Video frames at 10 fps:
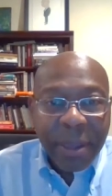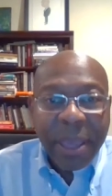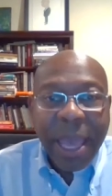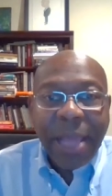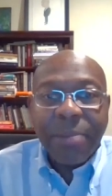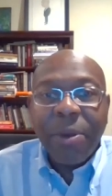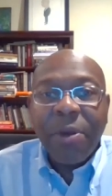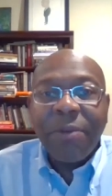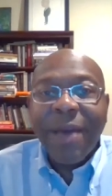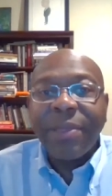a Gallup
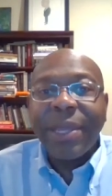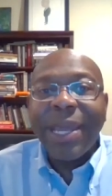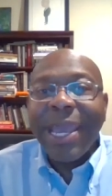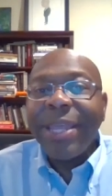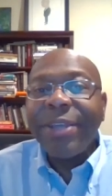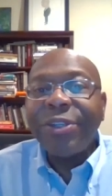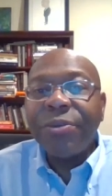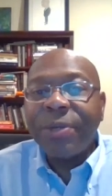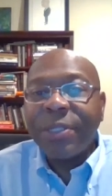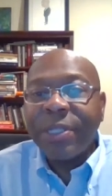poll found that
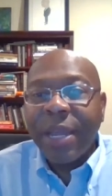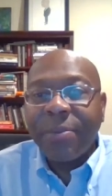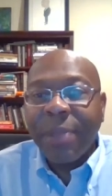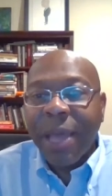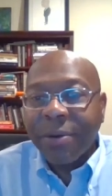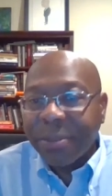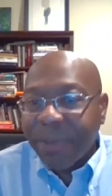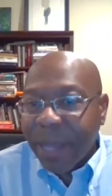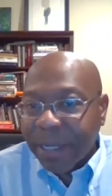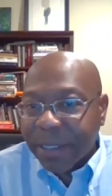eighty-two percent of Black
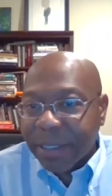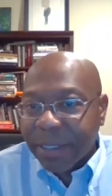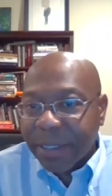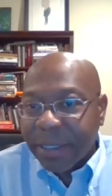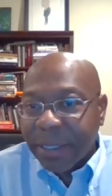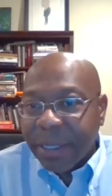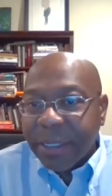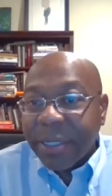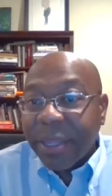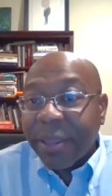respondents
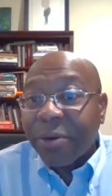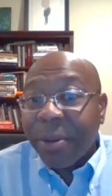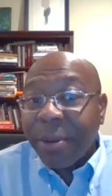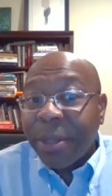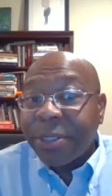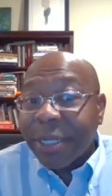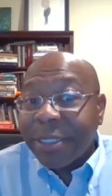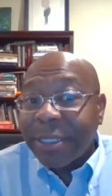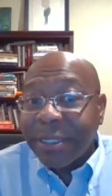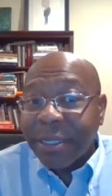said the criminal
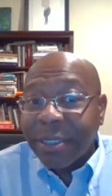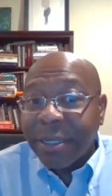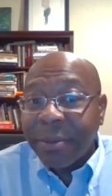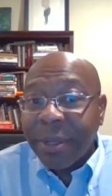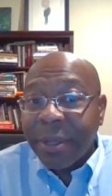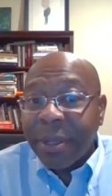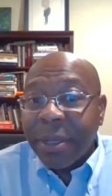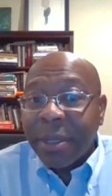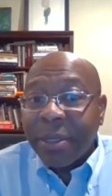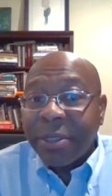justice system
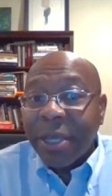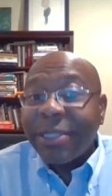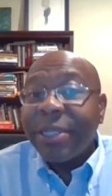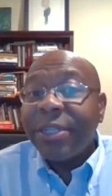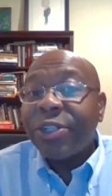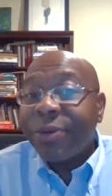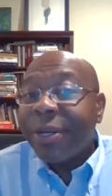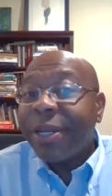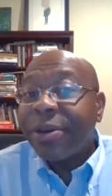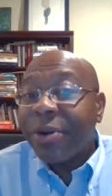doesn't
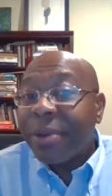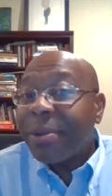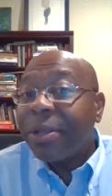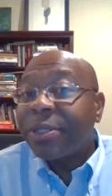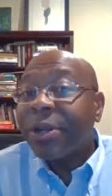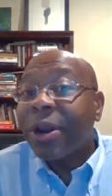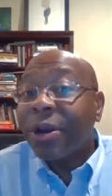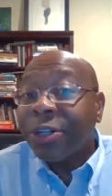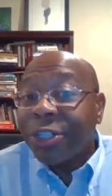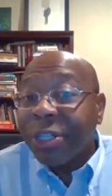treat criminals
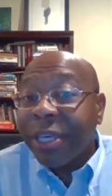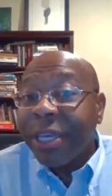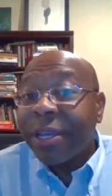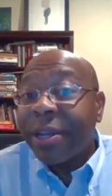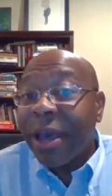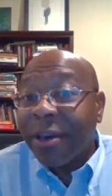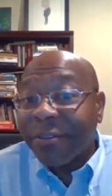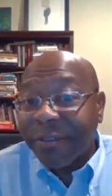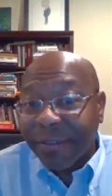harshly enough.